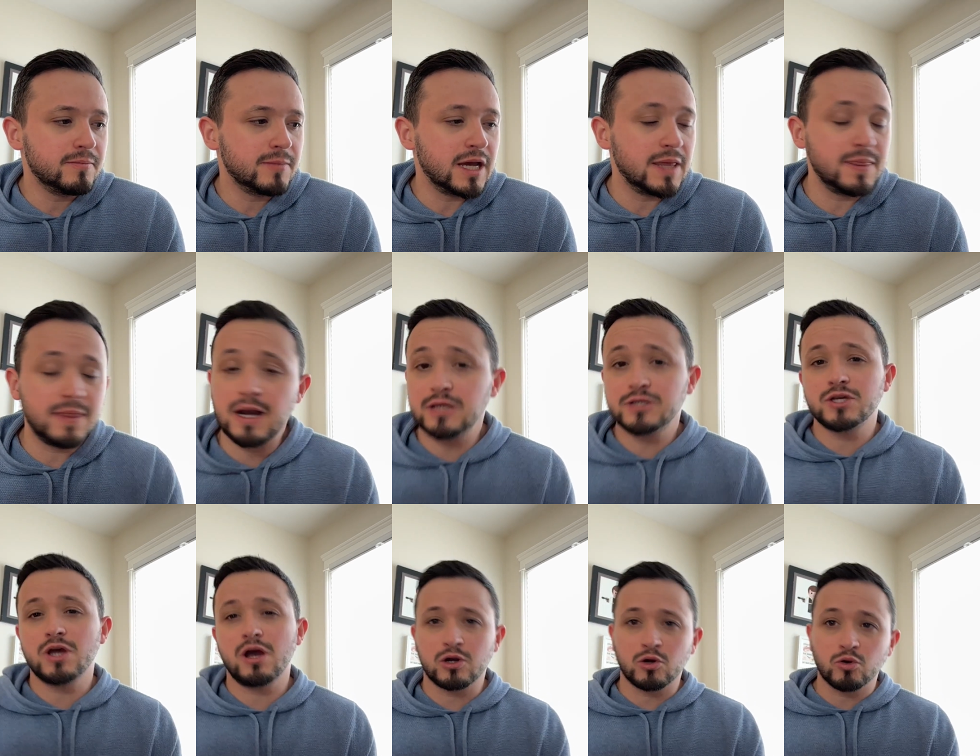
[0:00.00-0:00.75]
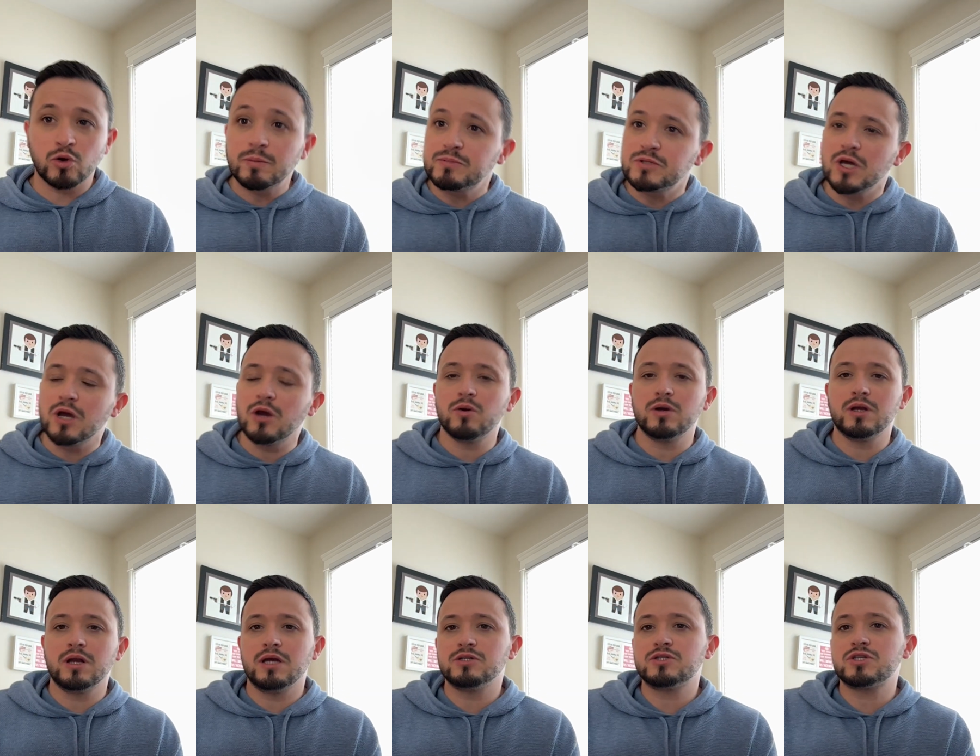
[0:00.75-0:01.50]
and then I saw crypto,
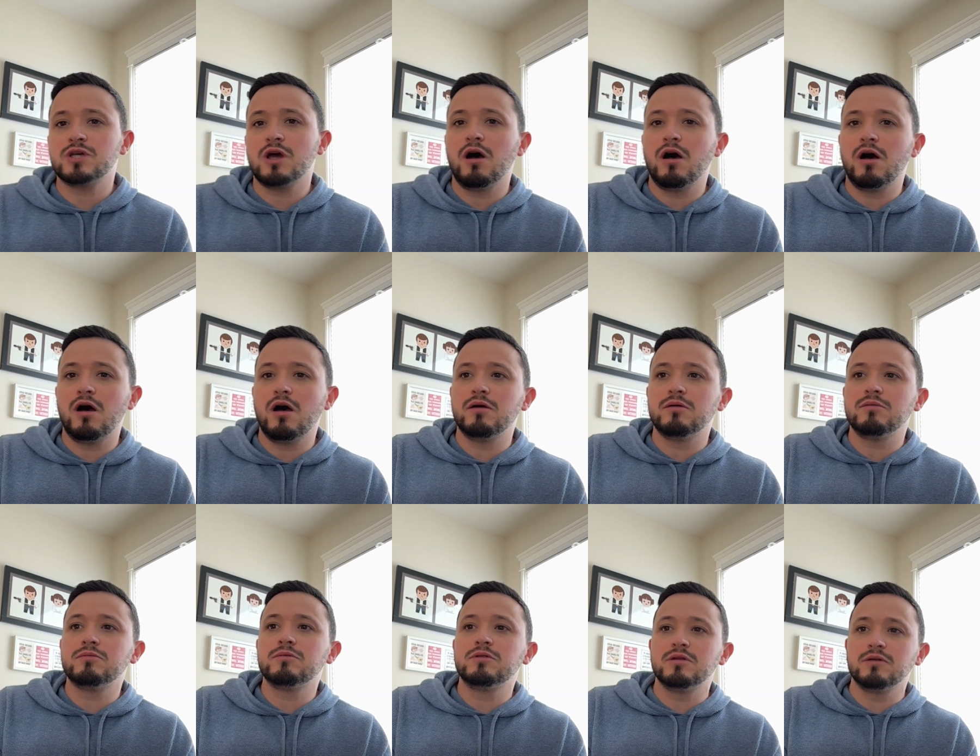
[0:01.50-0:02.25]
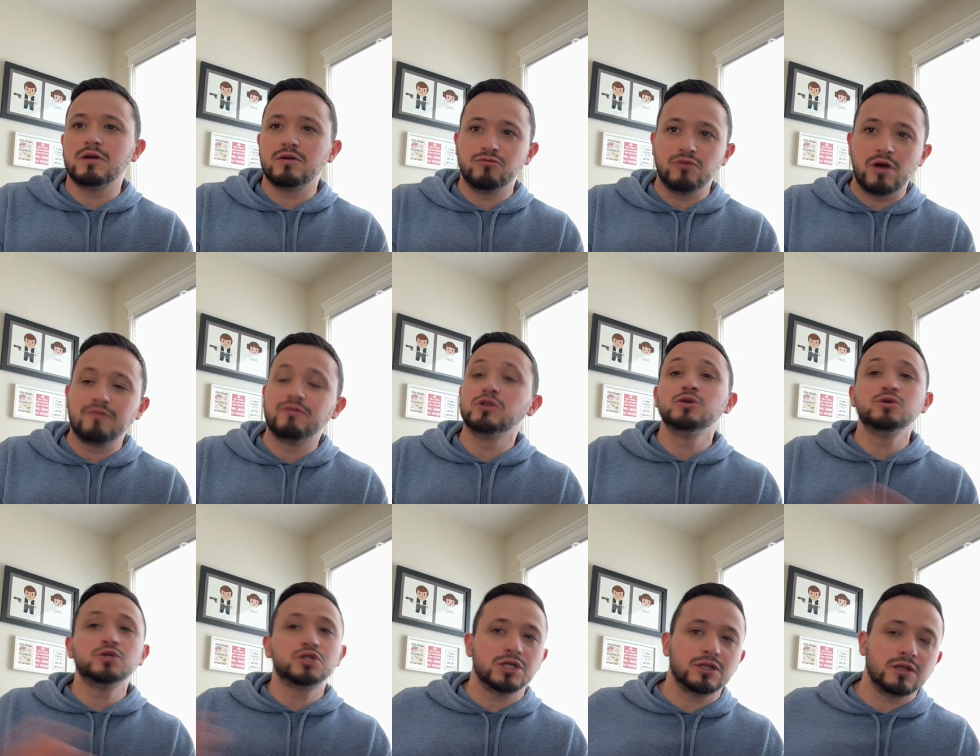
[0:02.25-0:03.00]
and I saw the
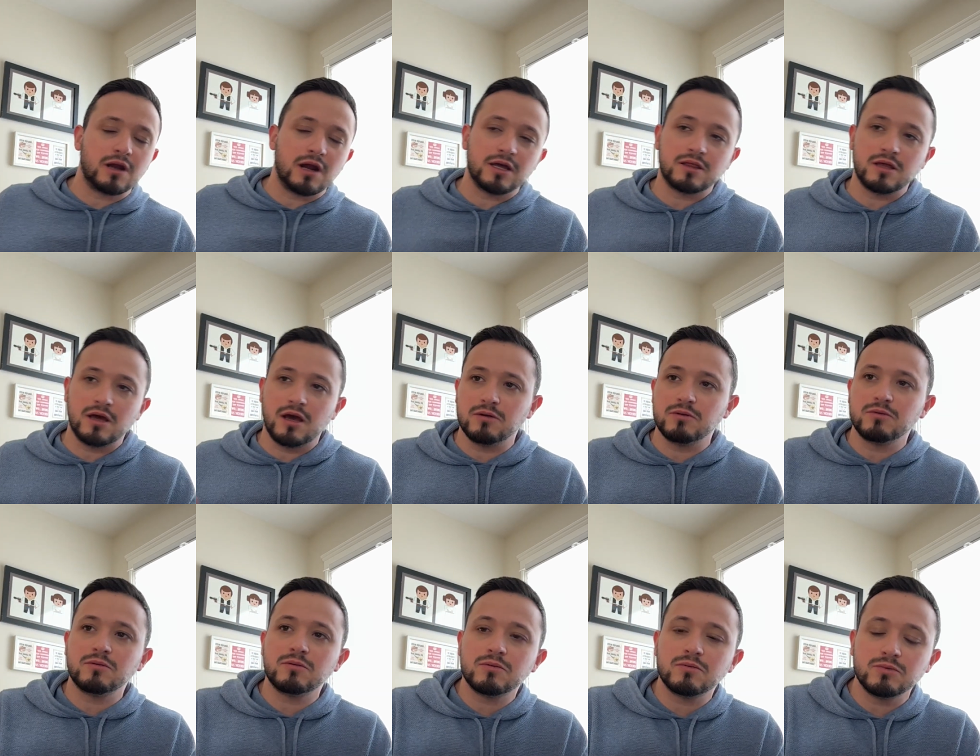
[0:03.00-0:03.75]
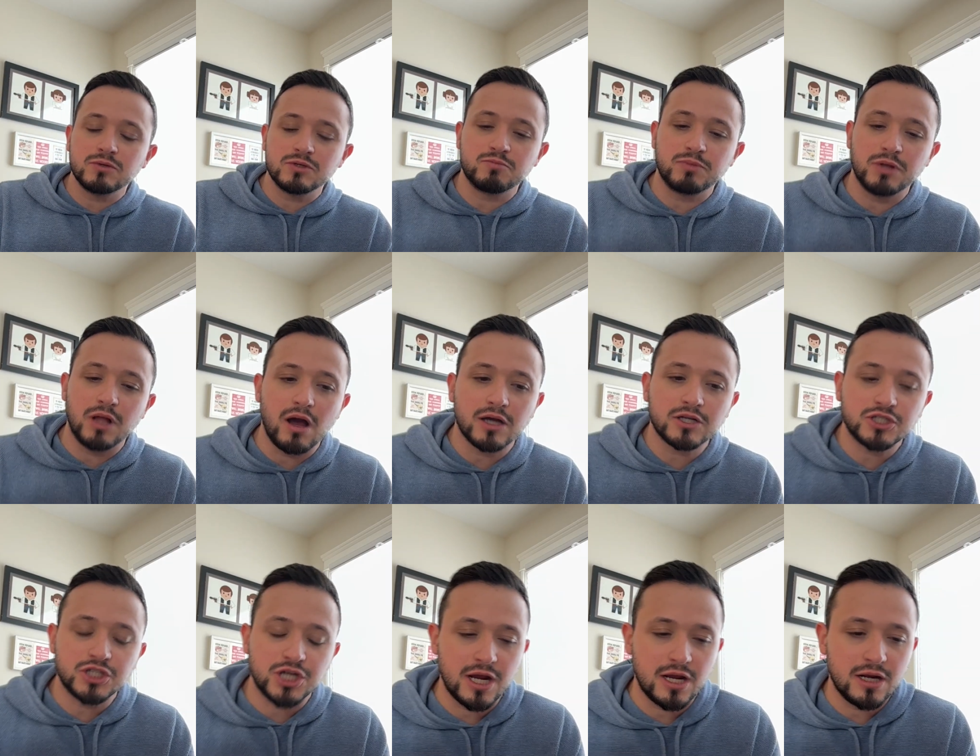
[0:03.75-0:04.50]
revolution that I thought was
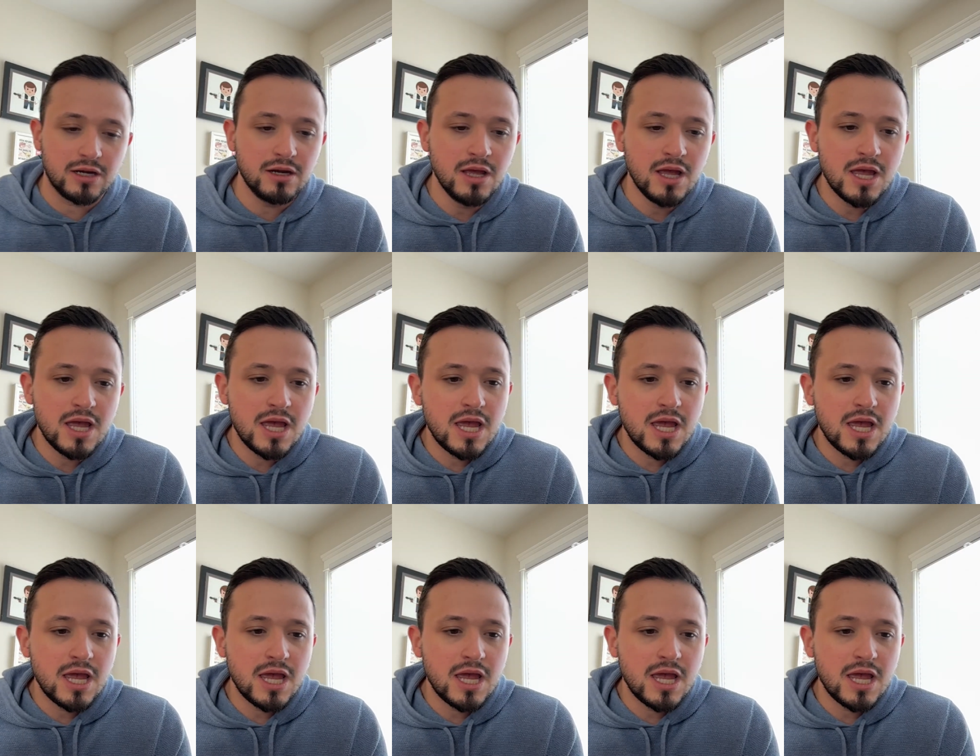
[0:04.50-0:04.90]
blockchain.